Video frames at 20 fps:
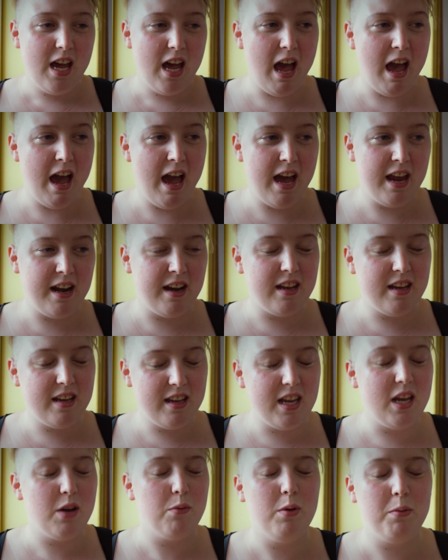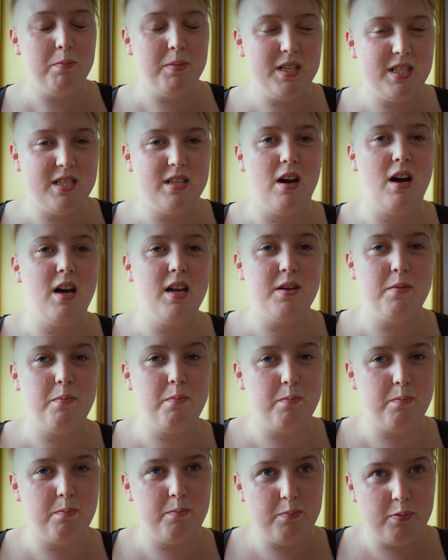And it will be done
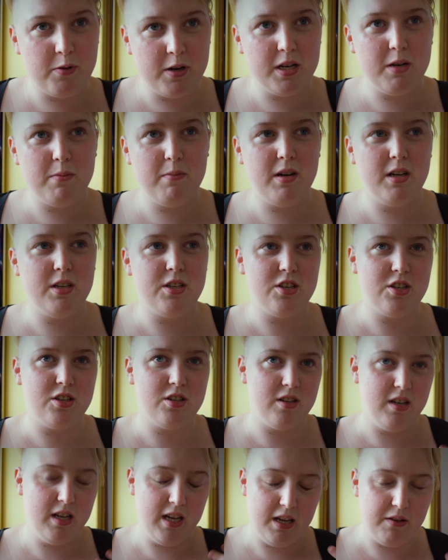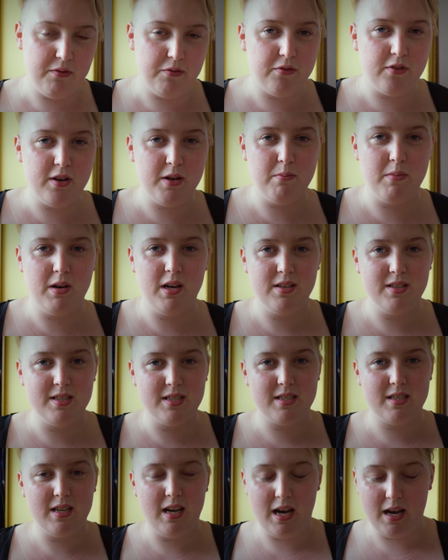pretty much in 3
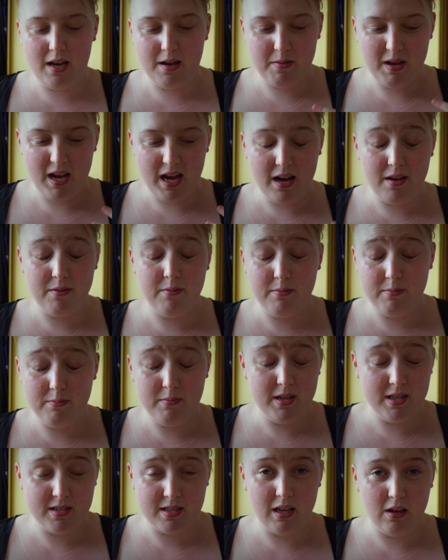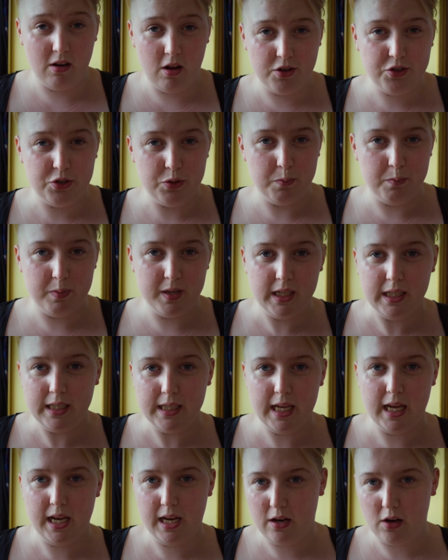months. It's a lot to
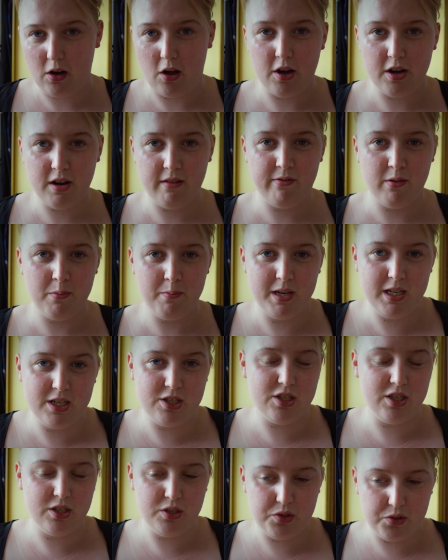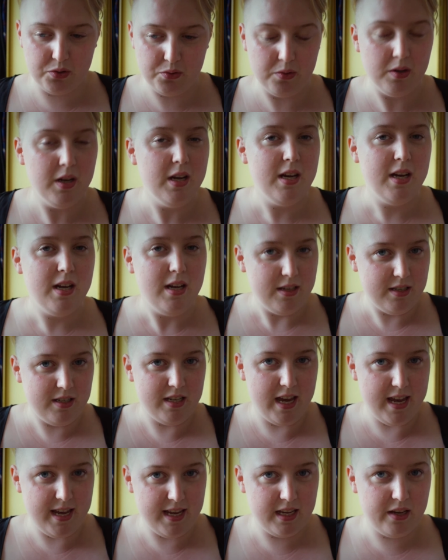build and a lot of information to
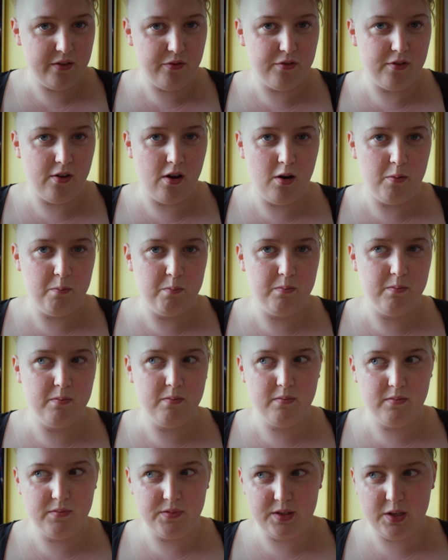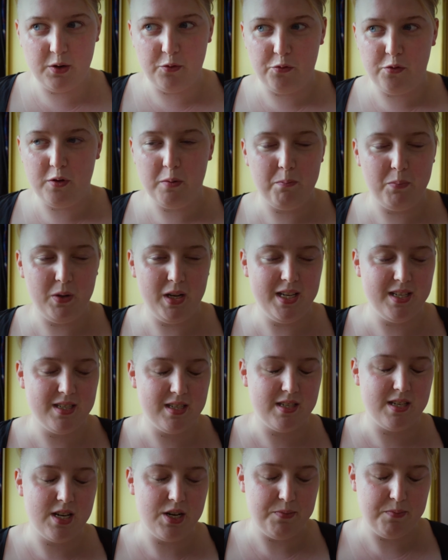take from different
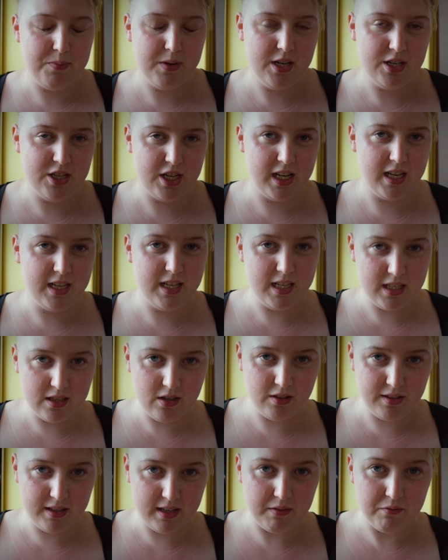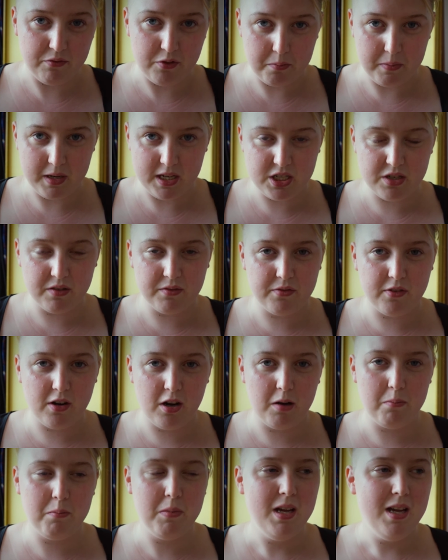places here in Beijing. I need all the information
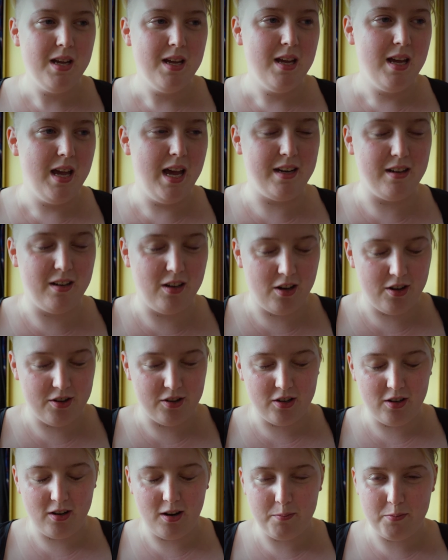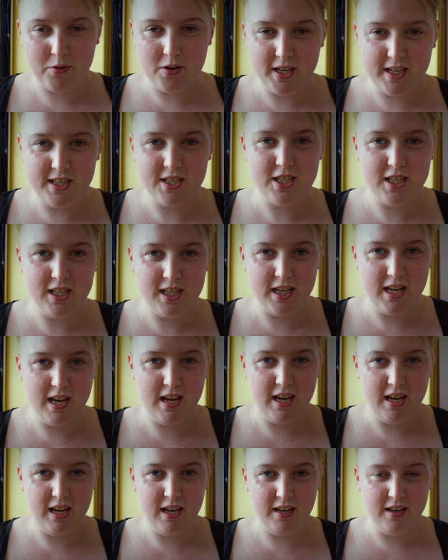from, and a lot of collaboration
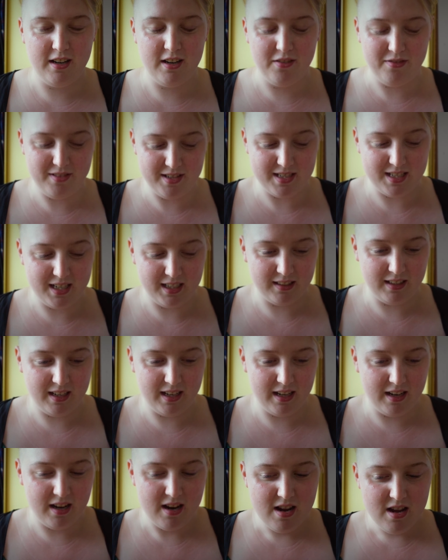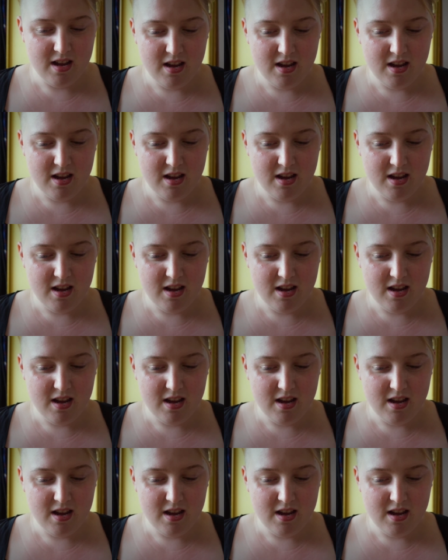and things like that.